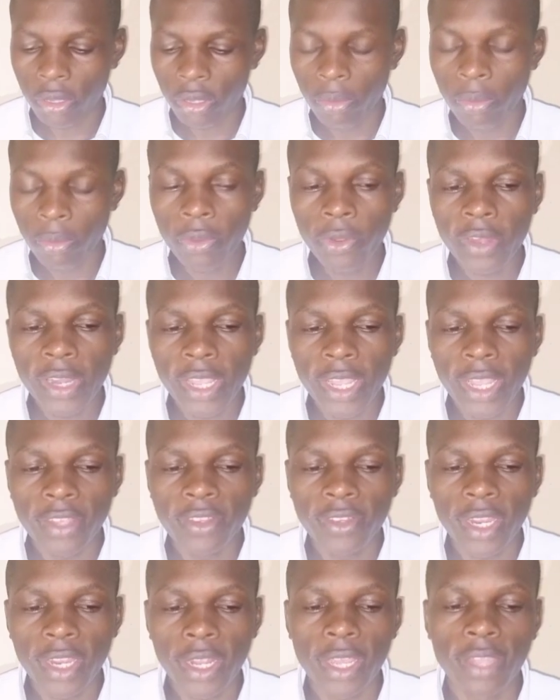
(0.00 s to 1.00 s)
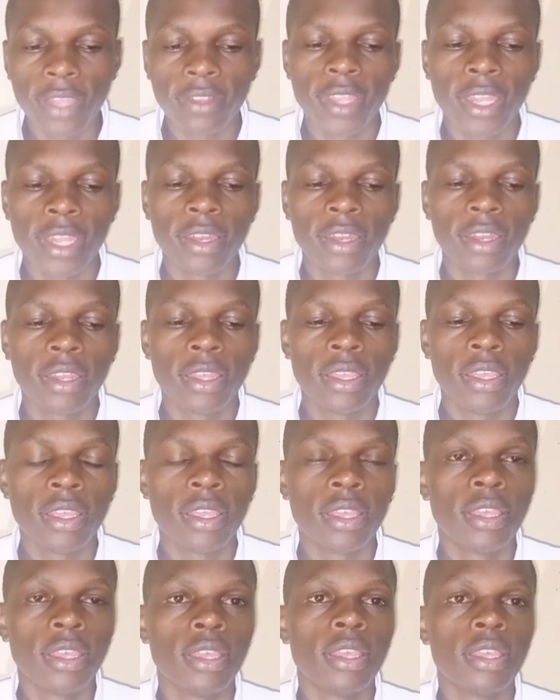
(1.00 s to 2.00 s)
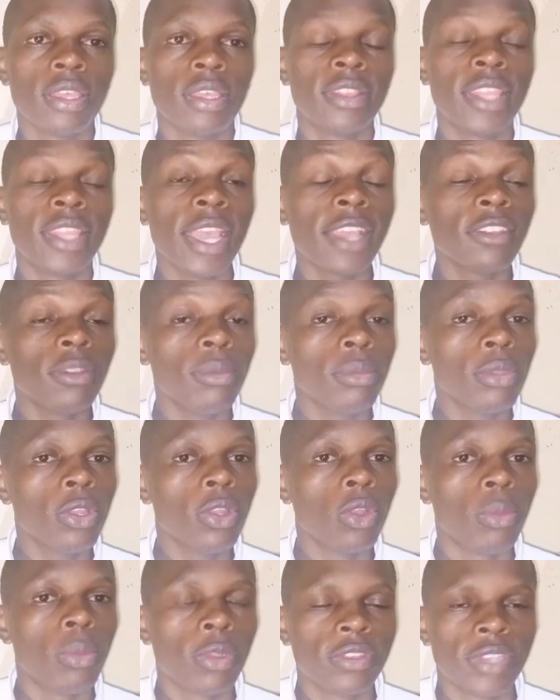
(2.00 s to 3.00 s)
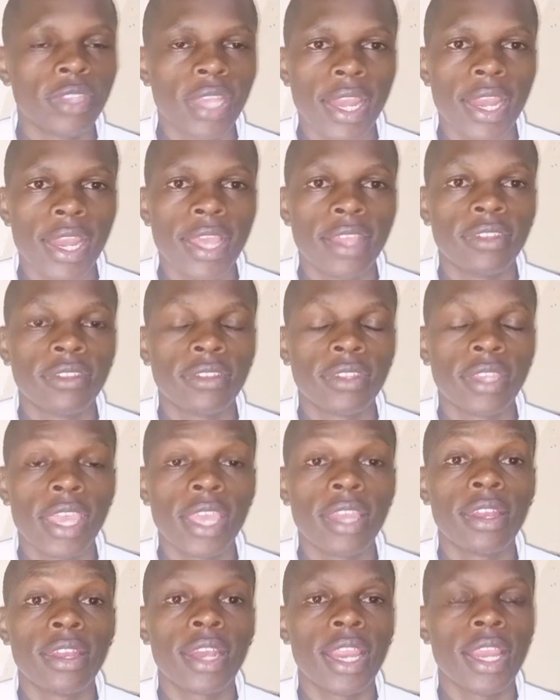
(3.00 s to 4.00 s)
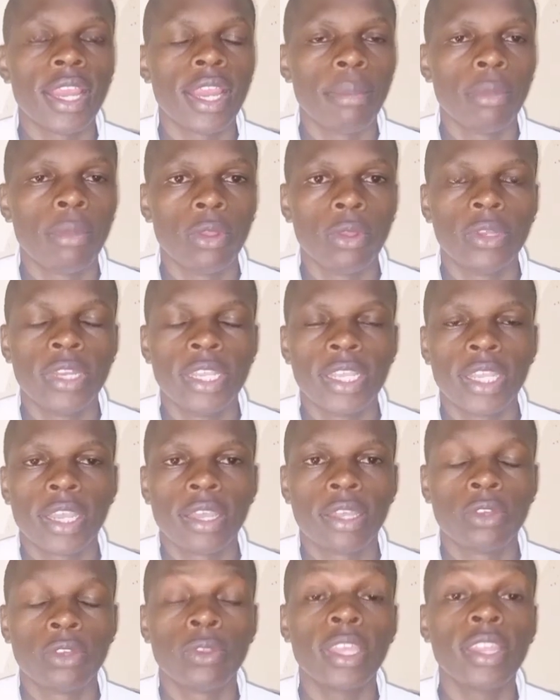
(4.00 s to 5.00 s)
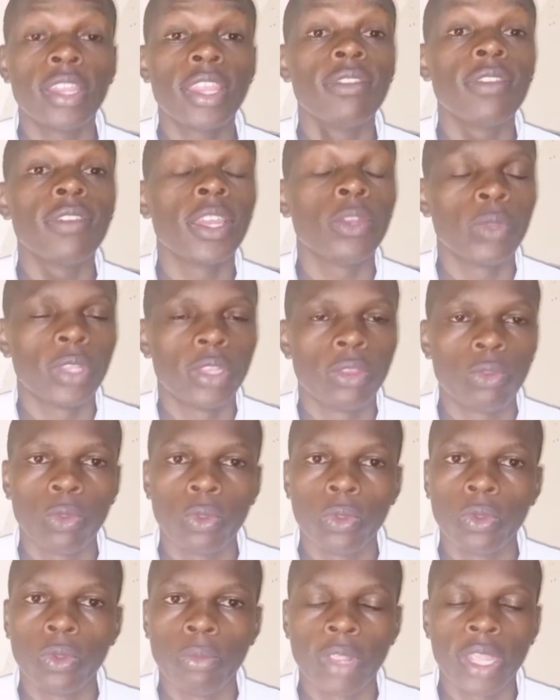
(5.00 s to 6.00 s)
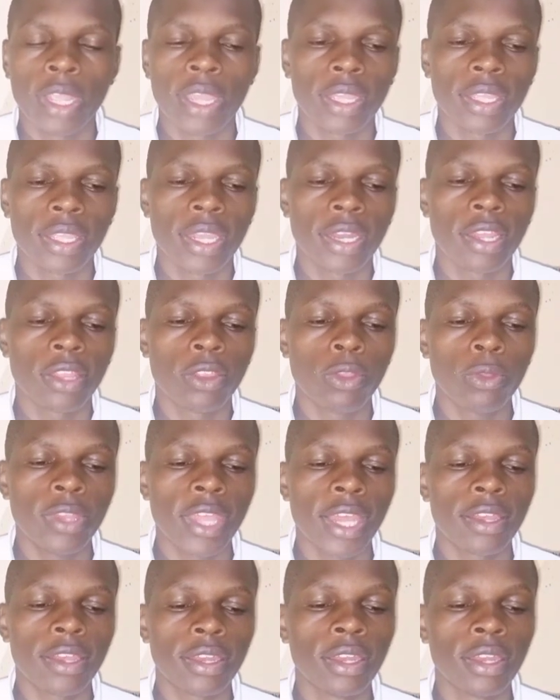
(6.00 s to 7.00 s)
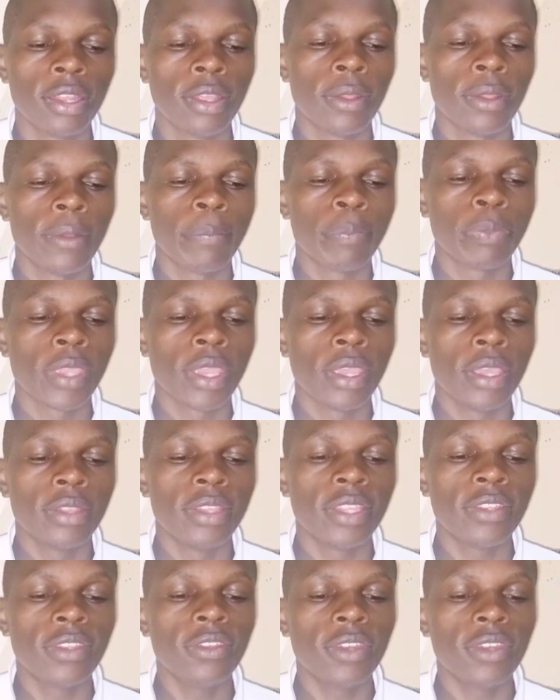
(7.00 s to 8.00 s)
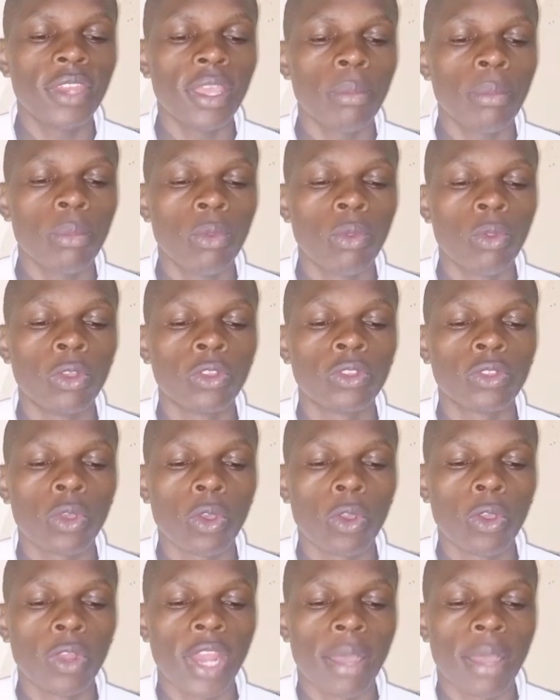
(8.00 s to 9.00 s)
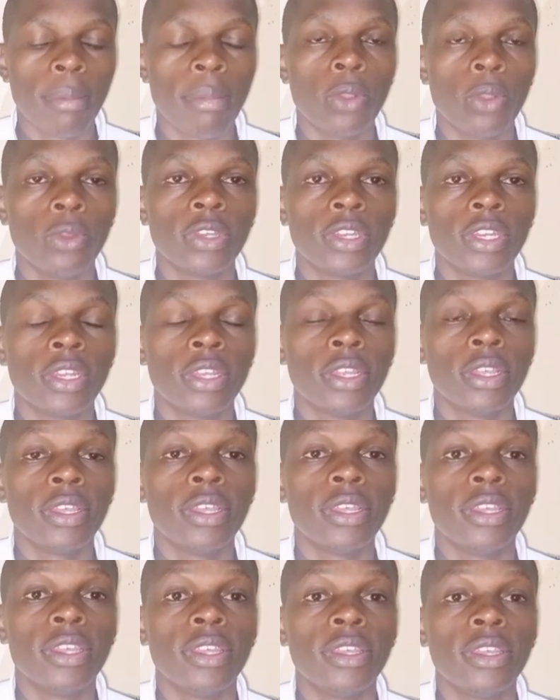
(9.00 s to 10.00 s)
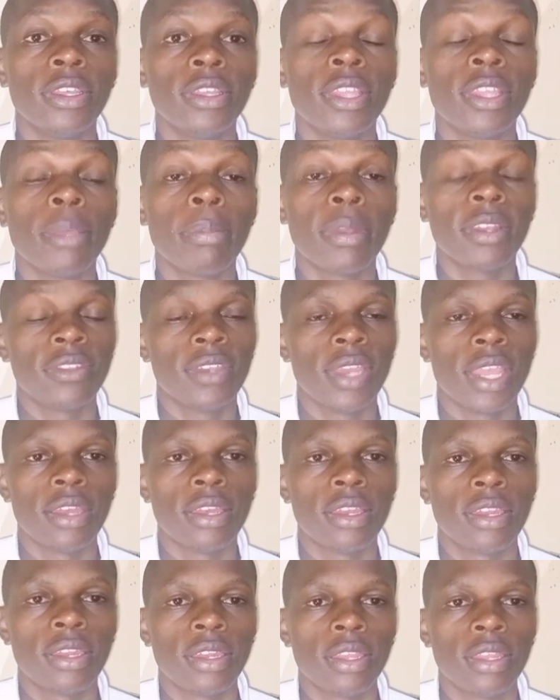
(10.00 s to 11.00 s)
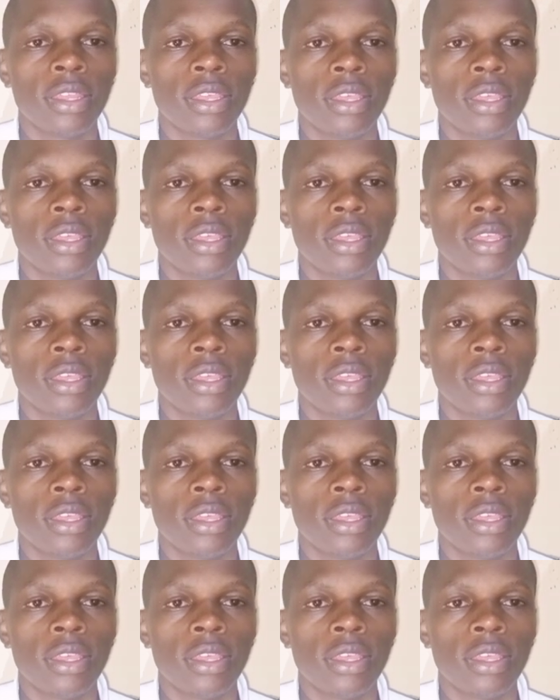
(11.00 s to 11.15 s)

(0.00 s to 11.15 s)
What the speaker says: Oburu Odinga is telling us that the Azimio La Umoja Alliance and Raila Amolo Odinga, together even with Uhuru Muigai Kenyatta, thought that the system was all about the president.